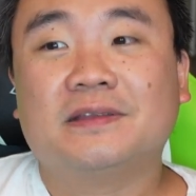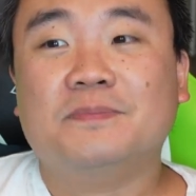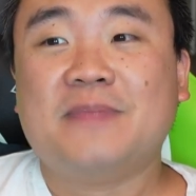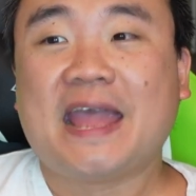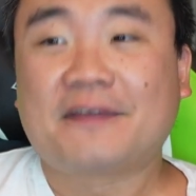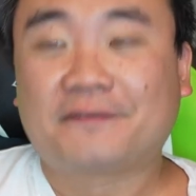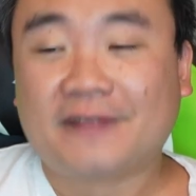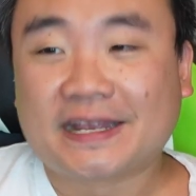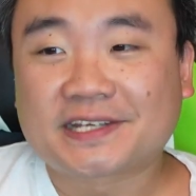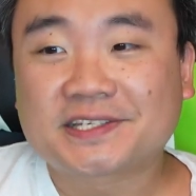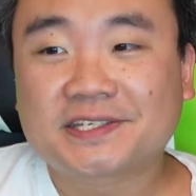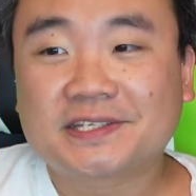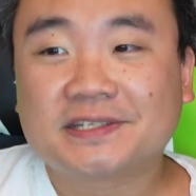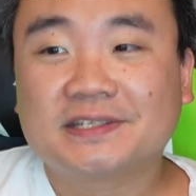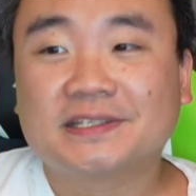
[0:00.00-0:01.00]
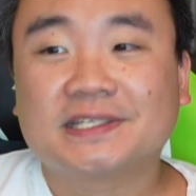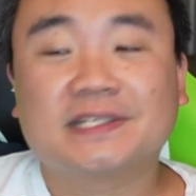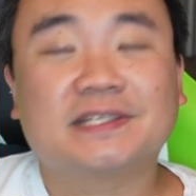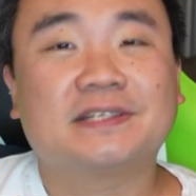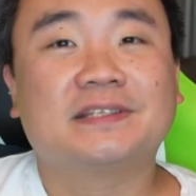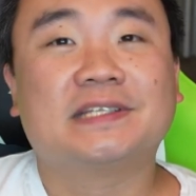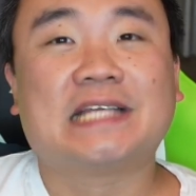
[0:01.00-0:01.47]
Netflix,
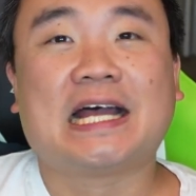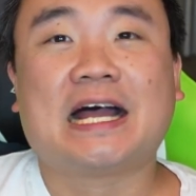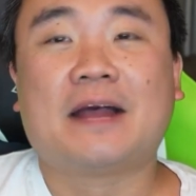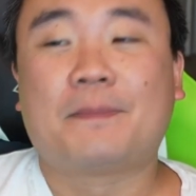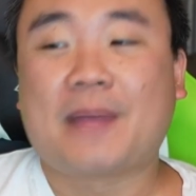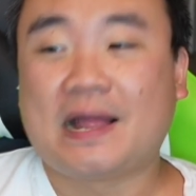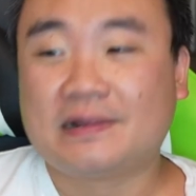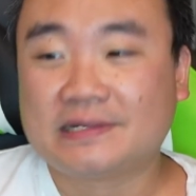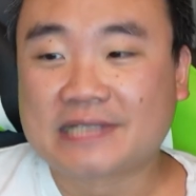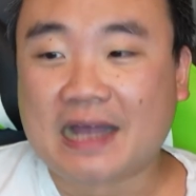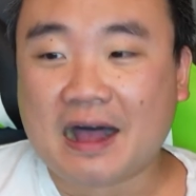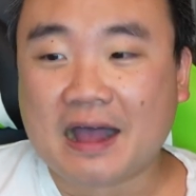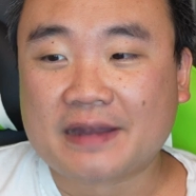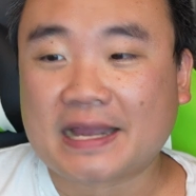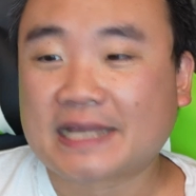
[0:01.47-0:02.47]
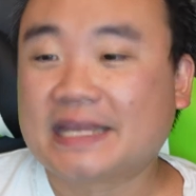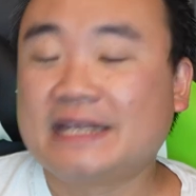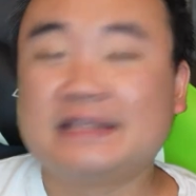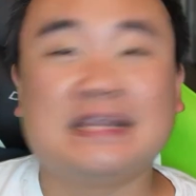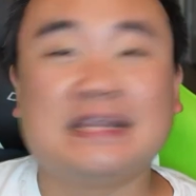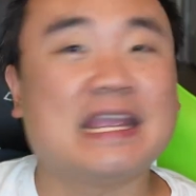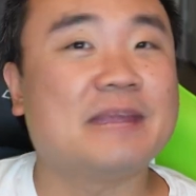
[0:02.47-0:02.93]
Peloton, I
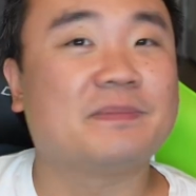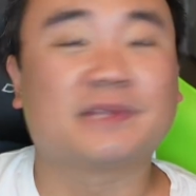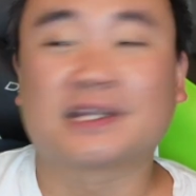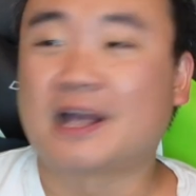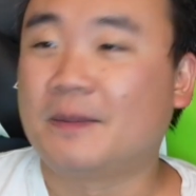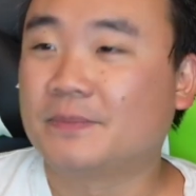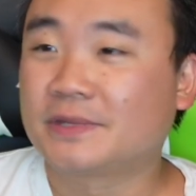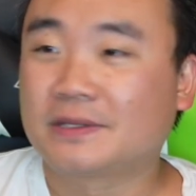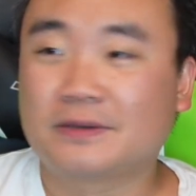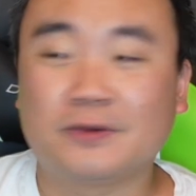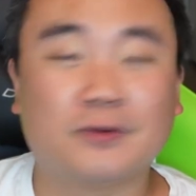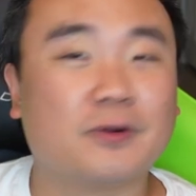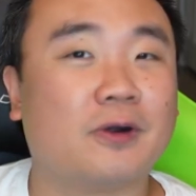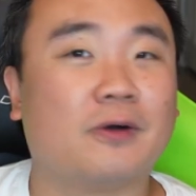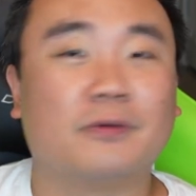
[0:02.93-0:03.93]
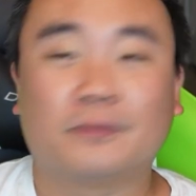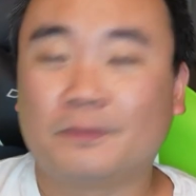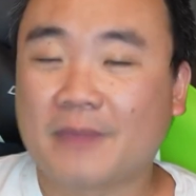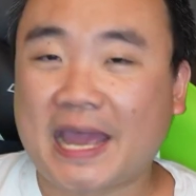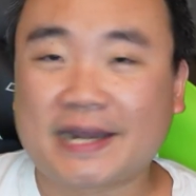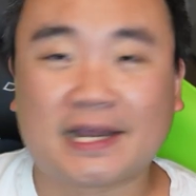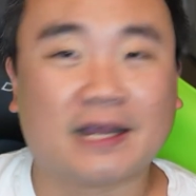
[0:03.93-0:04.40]
can name the Google,
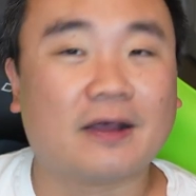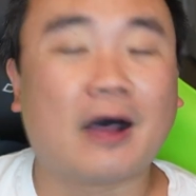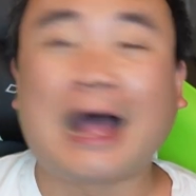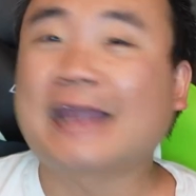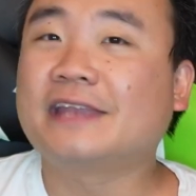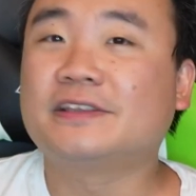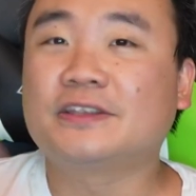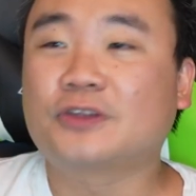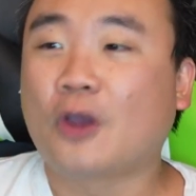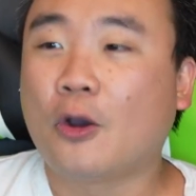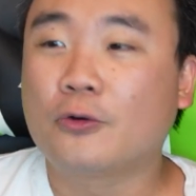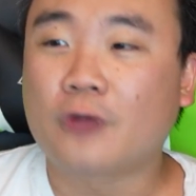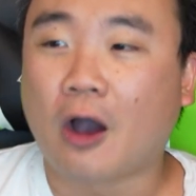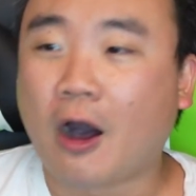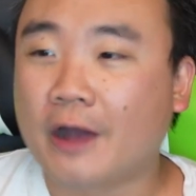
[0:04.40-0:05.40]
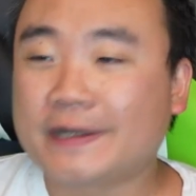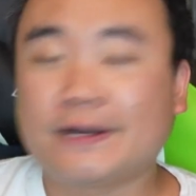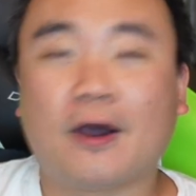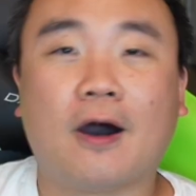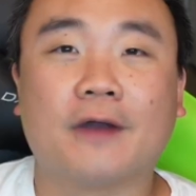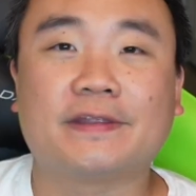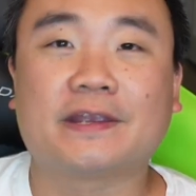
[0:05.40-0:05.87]
Meta, I can go on and
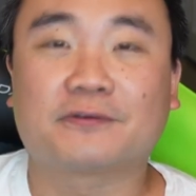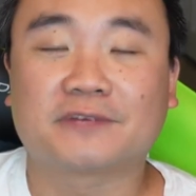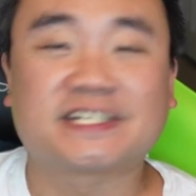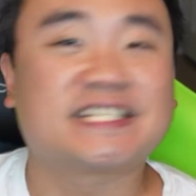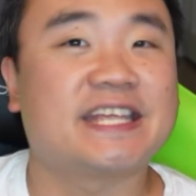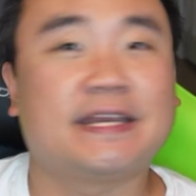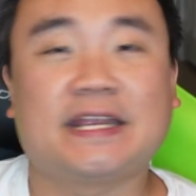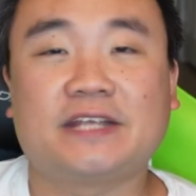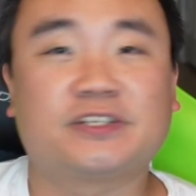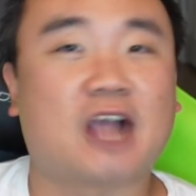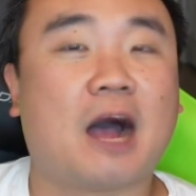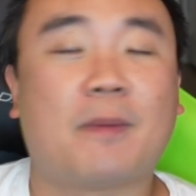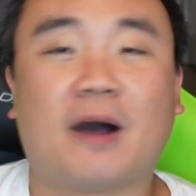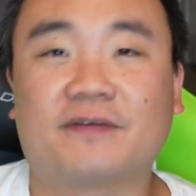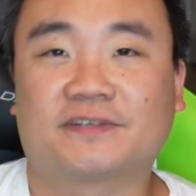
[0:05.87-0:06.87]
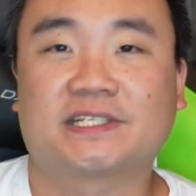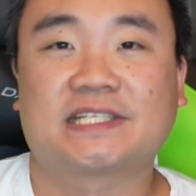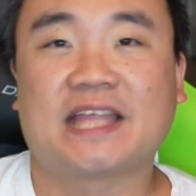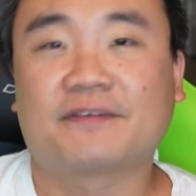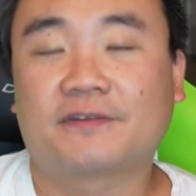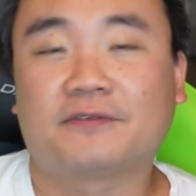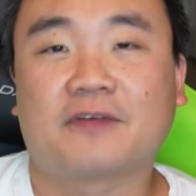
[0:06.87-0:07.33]
on. They're rescinding job offers
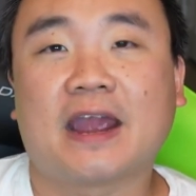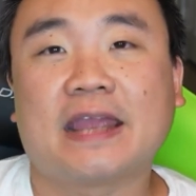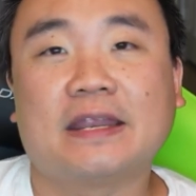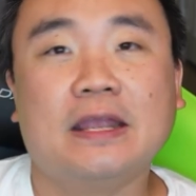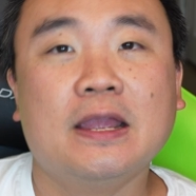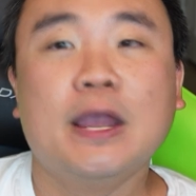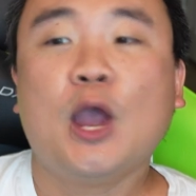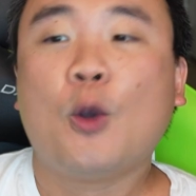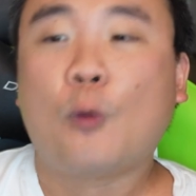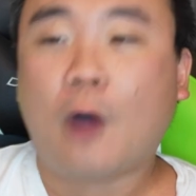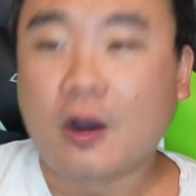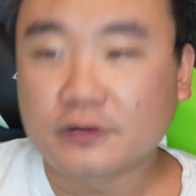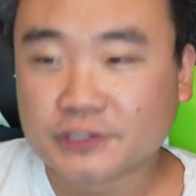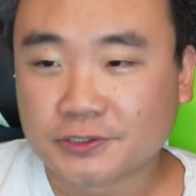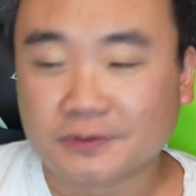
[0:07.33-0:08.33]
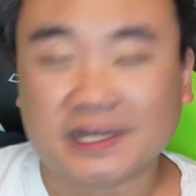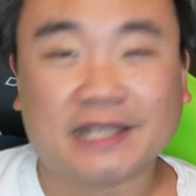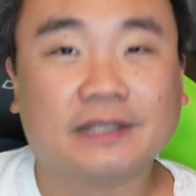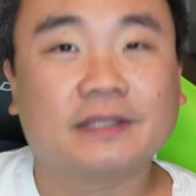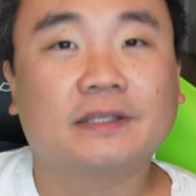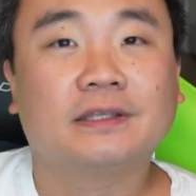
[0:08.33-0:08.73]
left and right. Wall Street.